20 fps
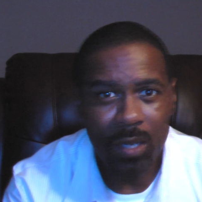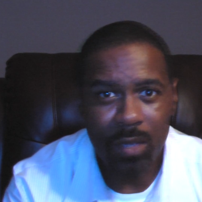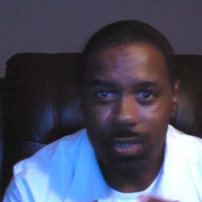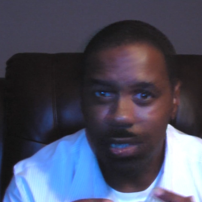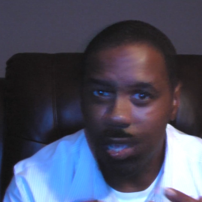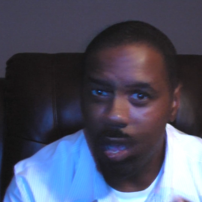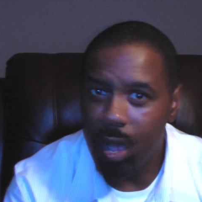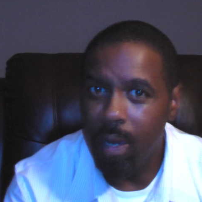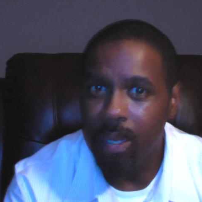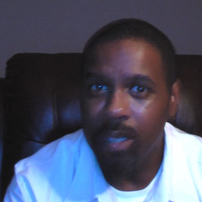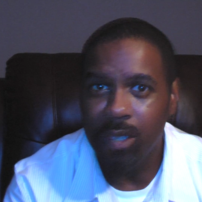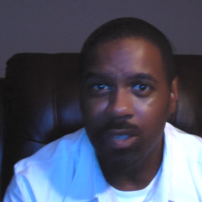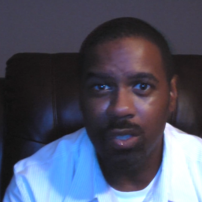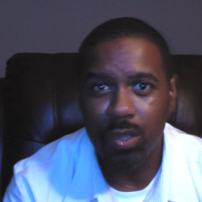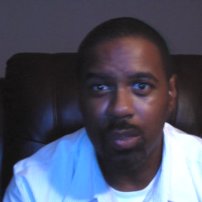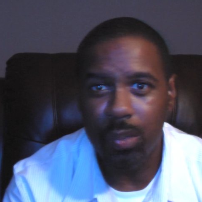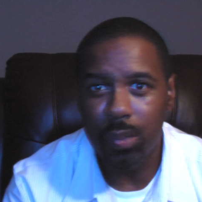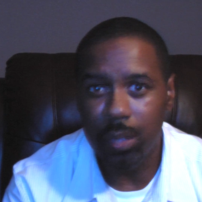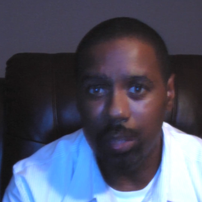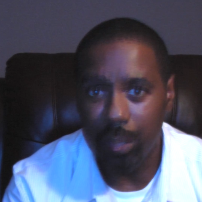talking
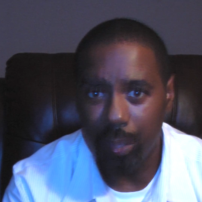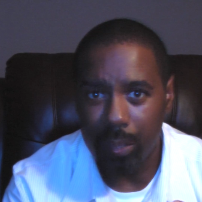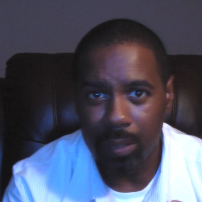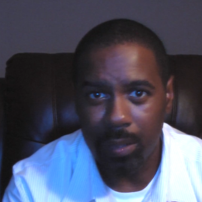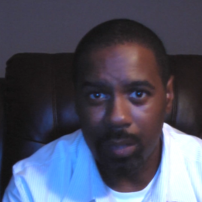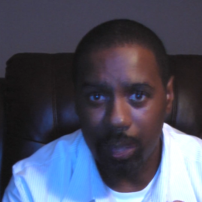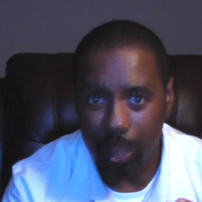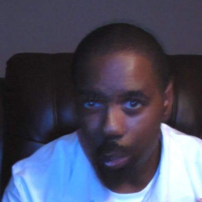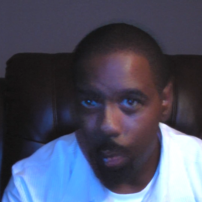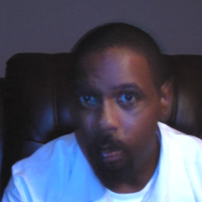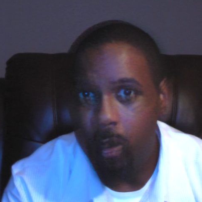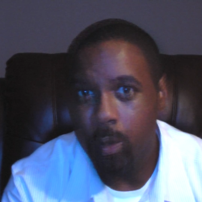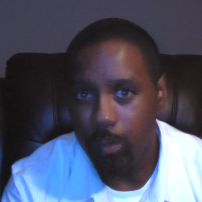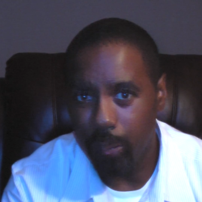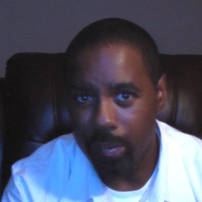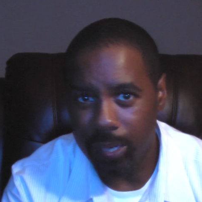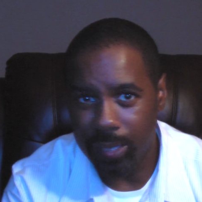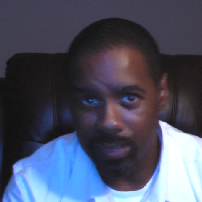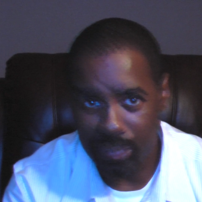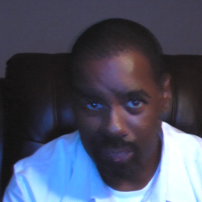to the lower
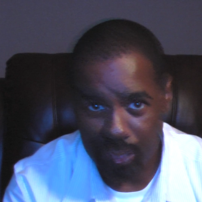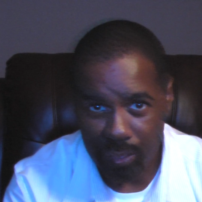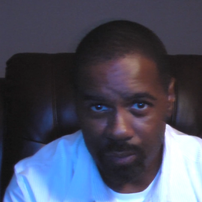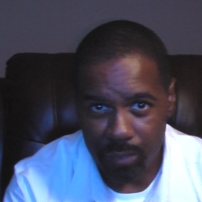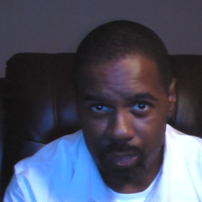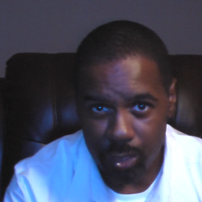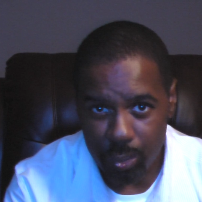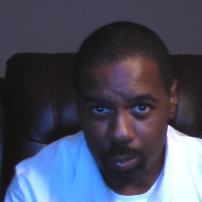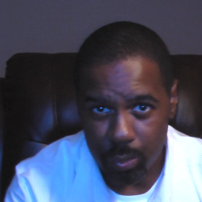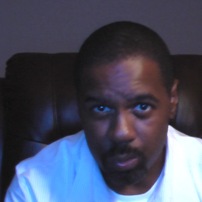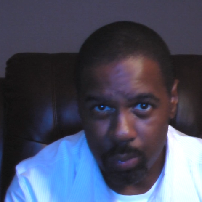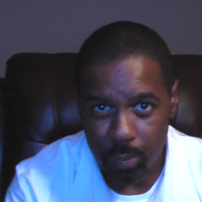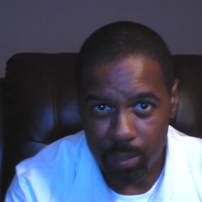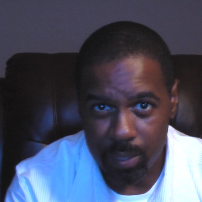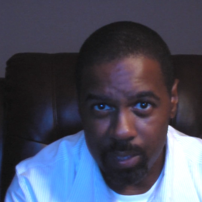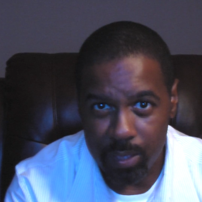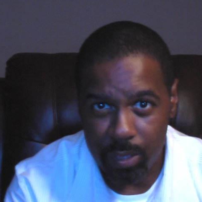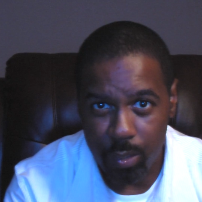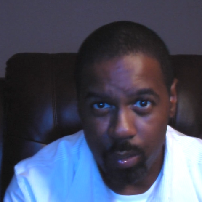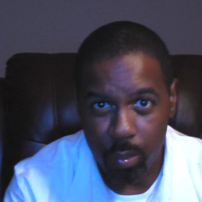ranked individuals
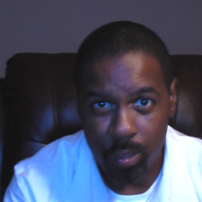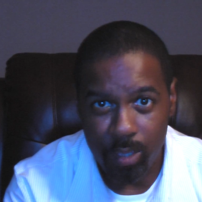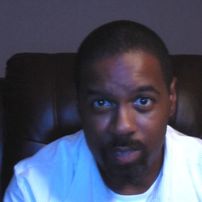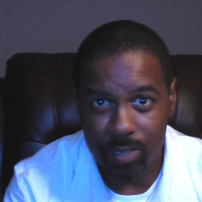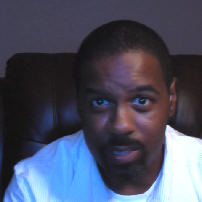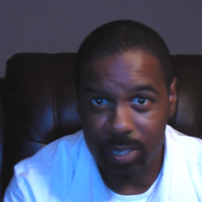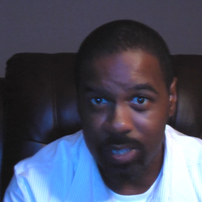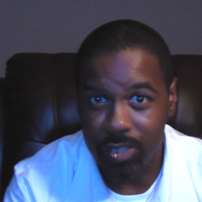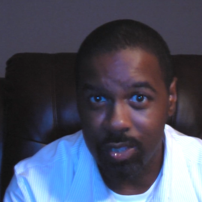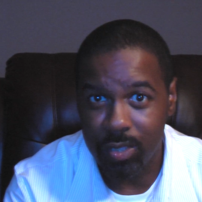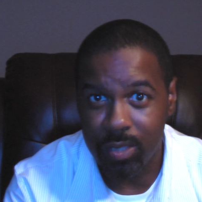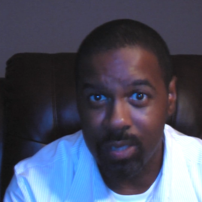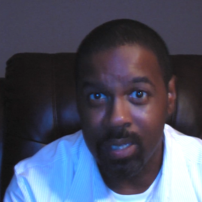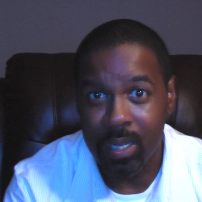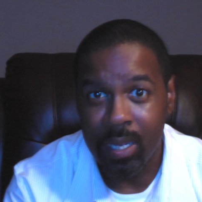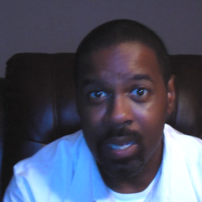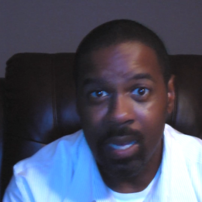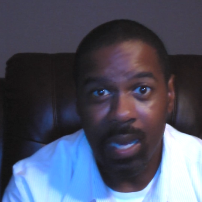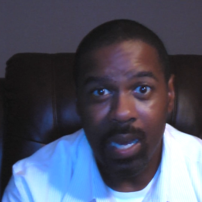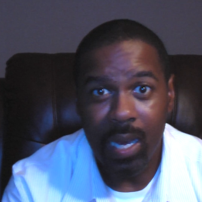within the organization
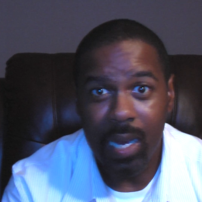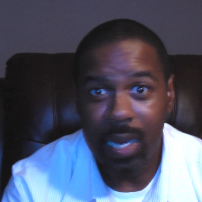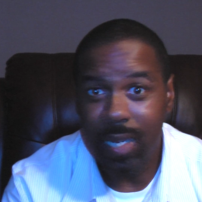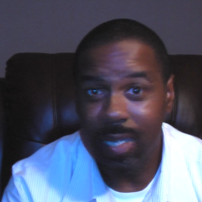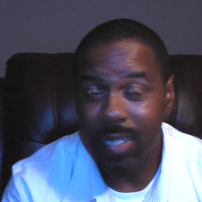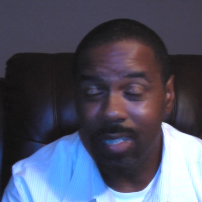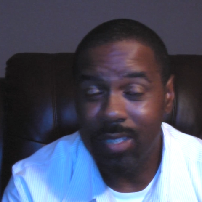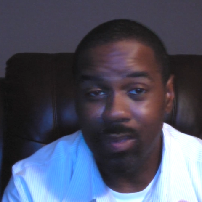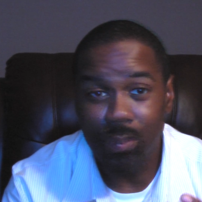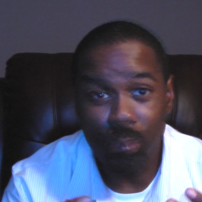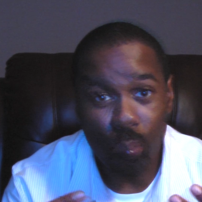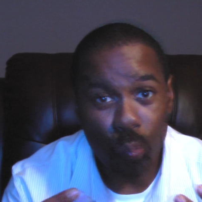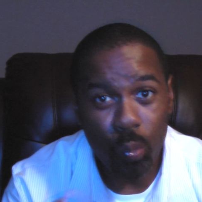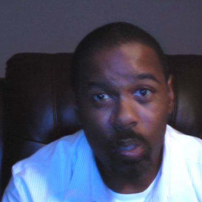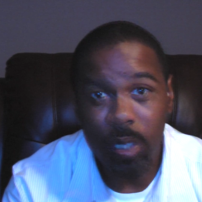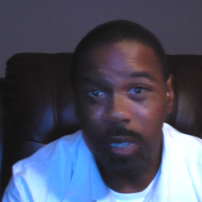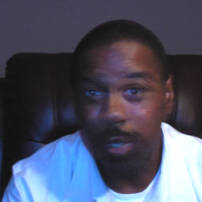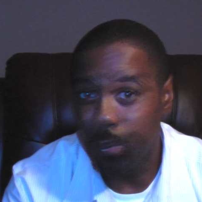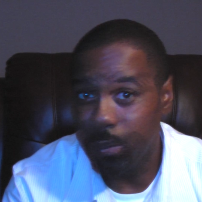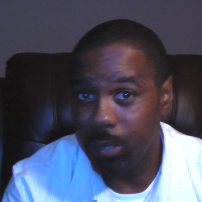is
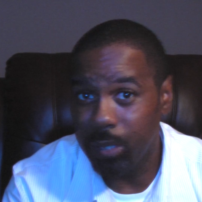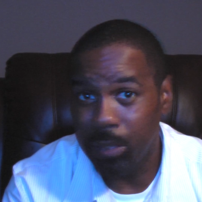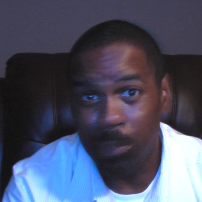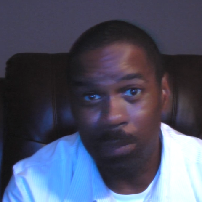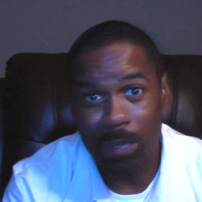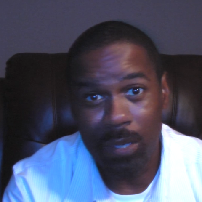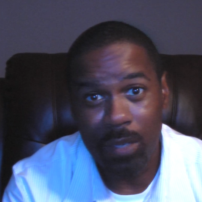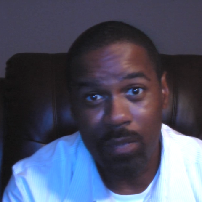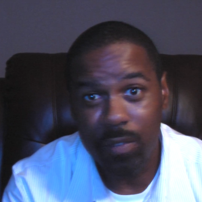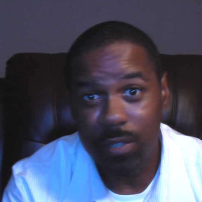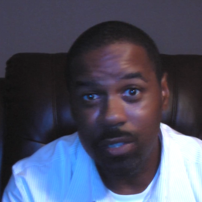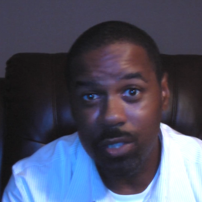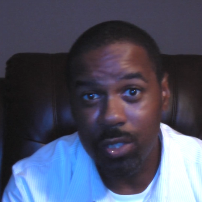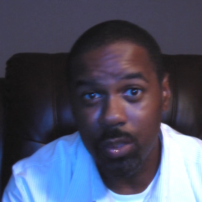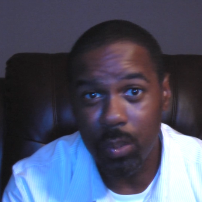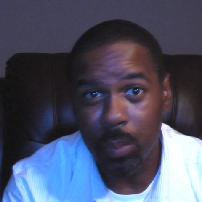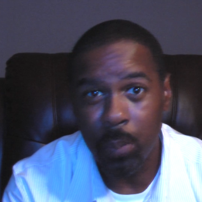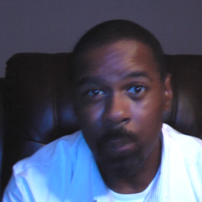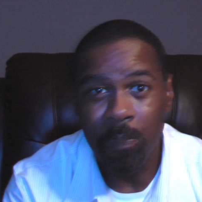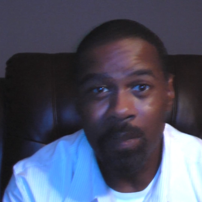really, really
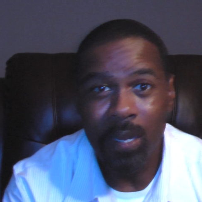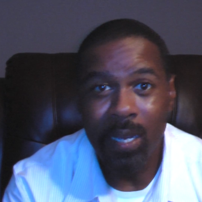beneficial.